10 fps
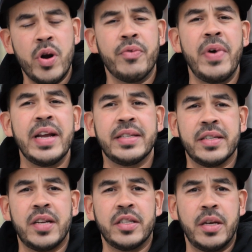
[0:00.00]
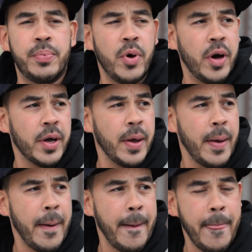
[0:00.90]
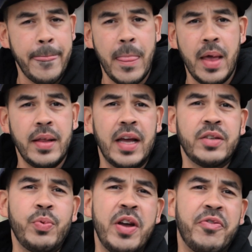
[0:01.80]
and raised in Sunset Park. That's where